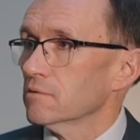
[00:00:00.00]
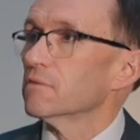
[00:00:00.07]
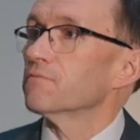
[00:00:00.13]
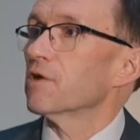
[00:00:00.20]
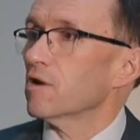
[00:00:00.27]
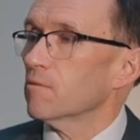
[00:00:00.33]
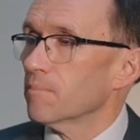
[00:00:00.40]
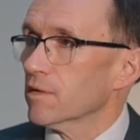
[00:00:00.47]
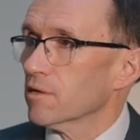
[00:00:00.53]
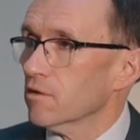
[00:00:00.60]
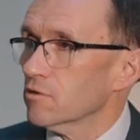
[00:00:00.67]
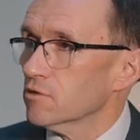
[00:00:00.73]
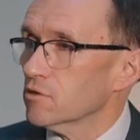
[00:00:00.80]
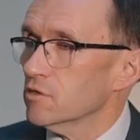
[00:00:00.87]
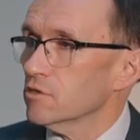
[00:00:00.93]
developing
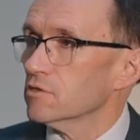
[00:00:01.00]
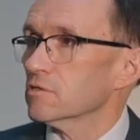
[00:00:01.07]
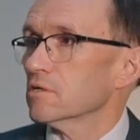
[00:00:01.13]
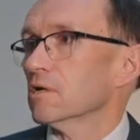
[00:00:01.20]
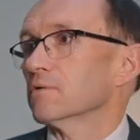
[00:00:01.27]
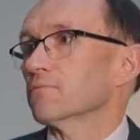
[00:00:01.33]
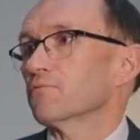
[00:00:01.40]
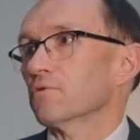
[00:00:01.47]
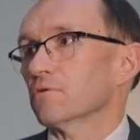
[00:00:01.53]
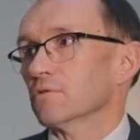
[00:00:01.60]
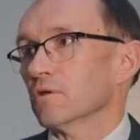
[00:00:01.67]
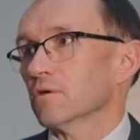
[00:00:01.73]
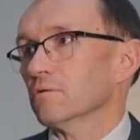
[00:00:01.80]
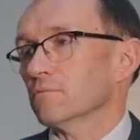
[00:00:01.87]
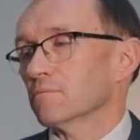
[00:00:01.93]
countries, and for
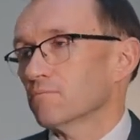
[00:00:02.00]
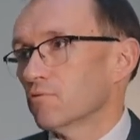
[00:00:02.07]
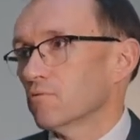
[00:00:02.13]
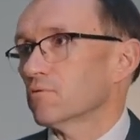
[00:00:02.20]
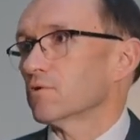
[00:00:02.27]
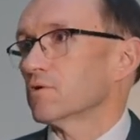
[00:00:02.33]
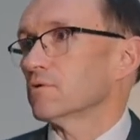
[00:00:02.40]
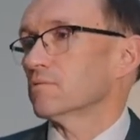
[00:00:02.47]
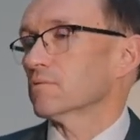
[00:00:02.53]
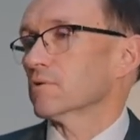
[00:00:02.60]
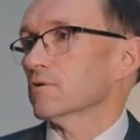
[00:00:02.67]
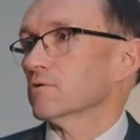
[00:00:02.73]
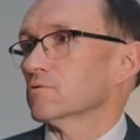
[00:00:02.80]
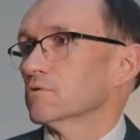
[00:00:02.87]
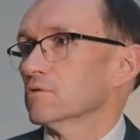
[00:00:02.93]
the poorer
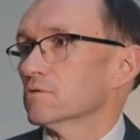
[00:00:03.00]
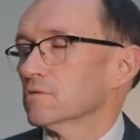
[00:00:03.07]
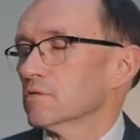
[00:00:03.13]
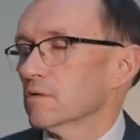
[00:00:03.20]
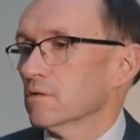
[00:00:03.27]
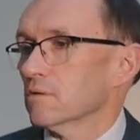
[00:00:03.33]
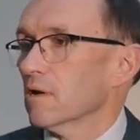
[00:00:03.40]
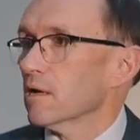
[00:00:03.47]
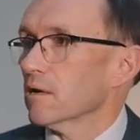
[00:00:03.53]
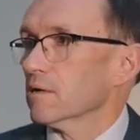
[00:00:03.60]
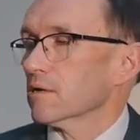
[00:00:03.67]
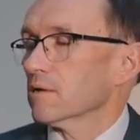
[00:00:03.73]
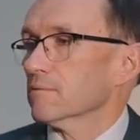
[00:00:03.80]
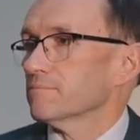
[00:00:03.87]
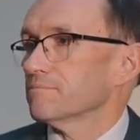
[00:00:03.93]
countries alike.